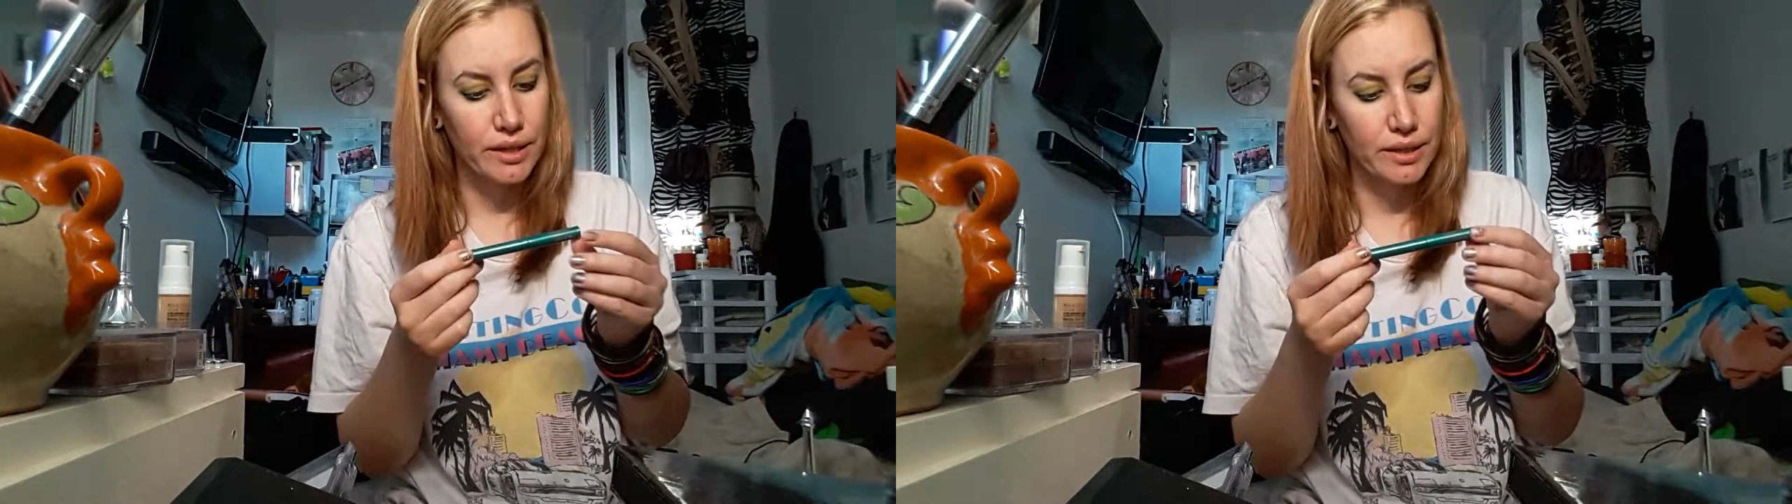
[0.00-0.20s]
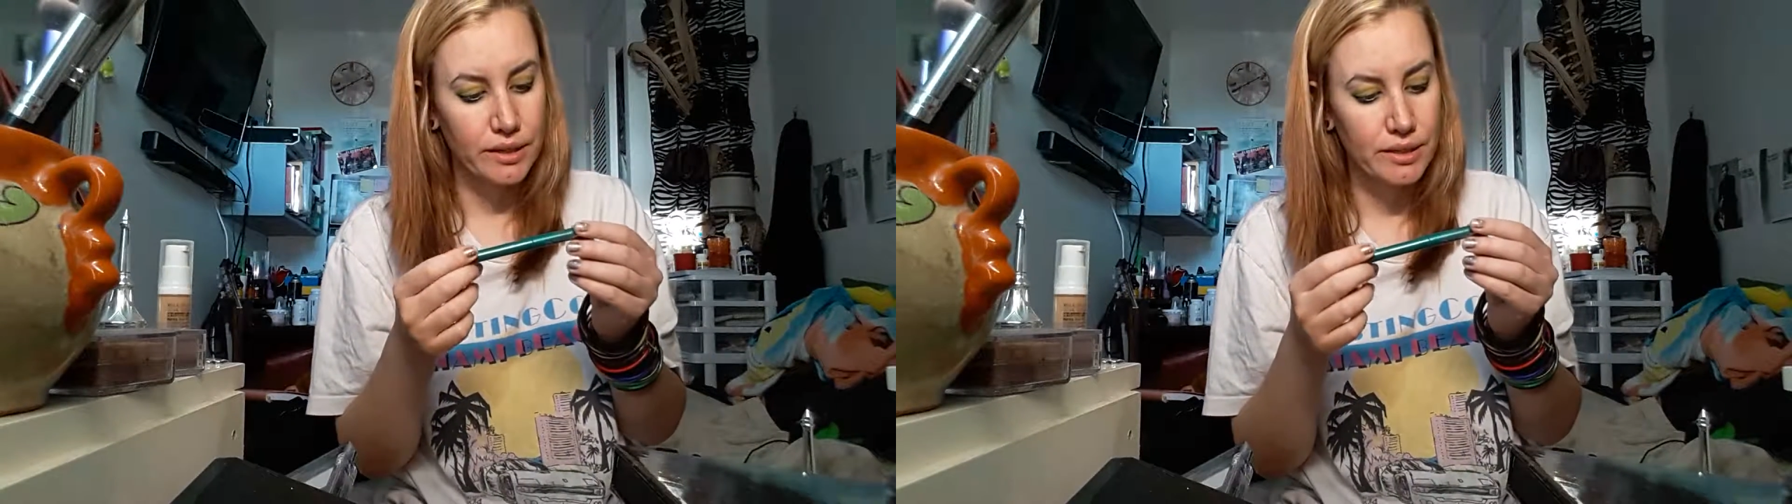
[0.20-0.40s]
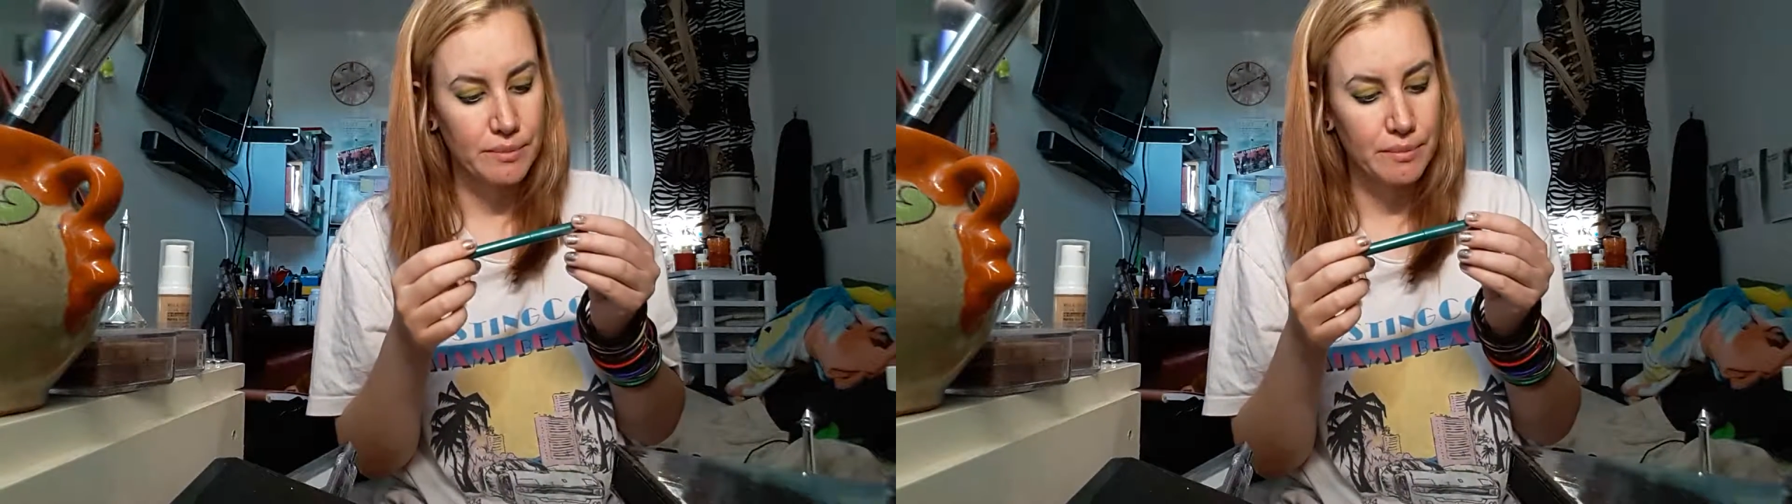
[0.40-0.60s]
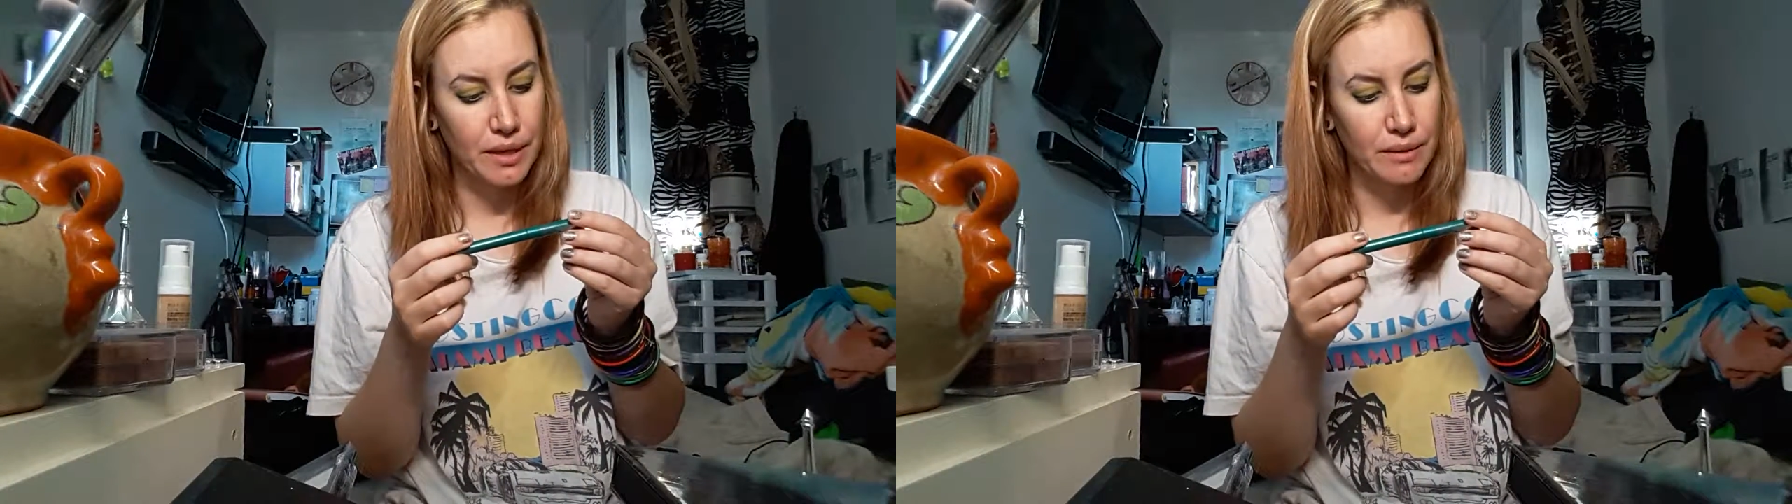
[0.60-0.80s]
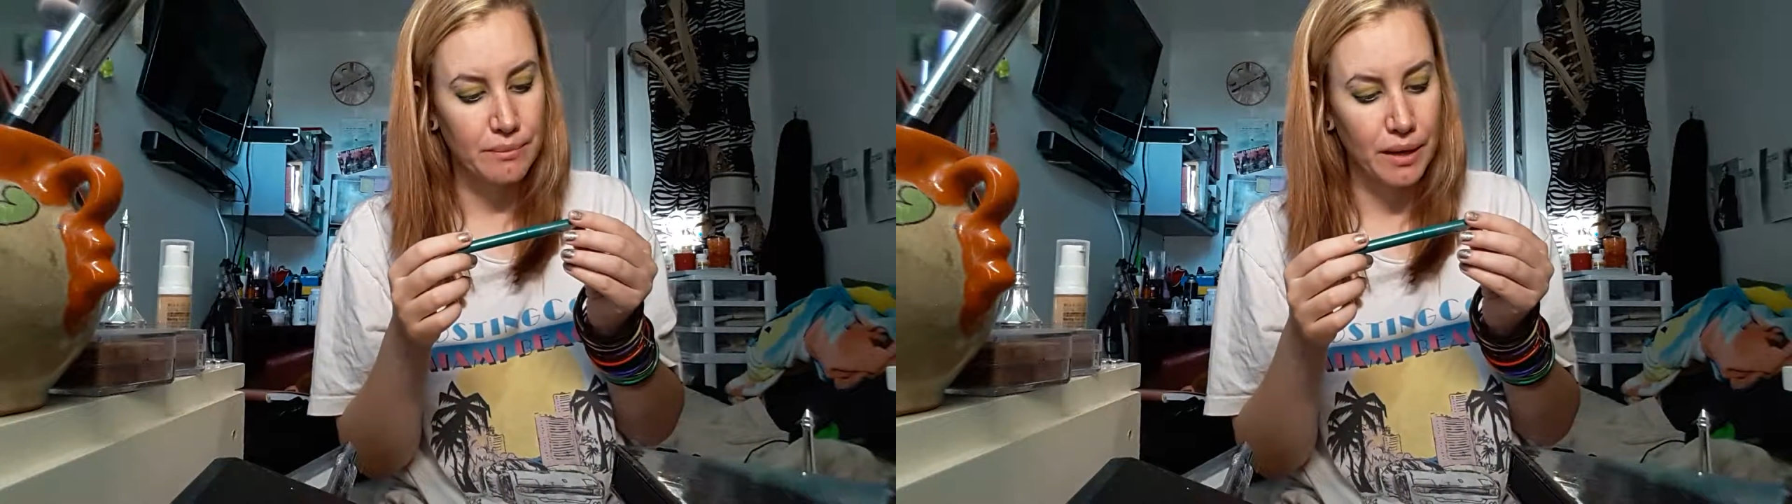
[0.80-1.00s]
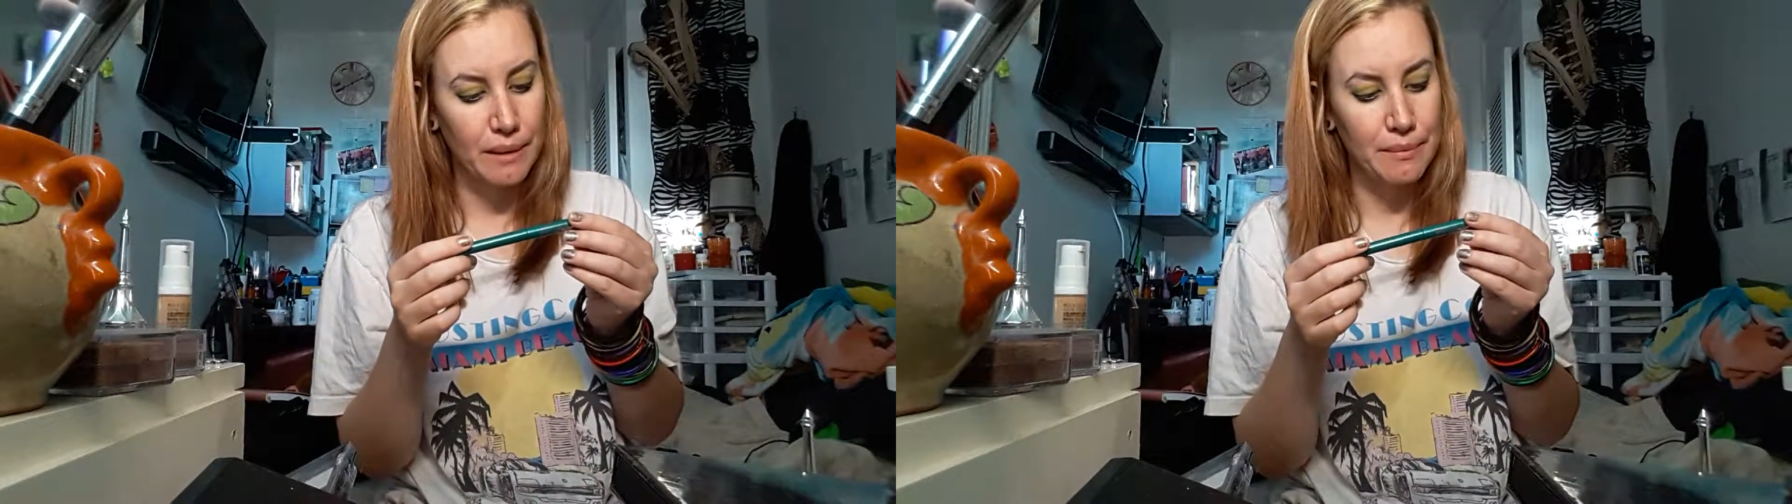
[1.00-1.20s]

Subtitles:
It is made by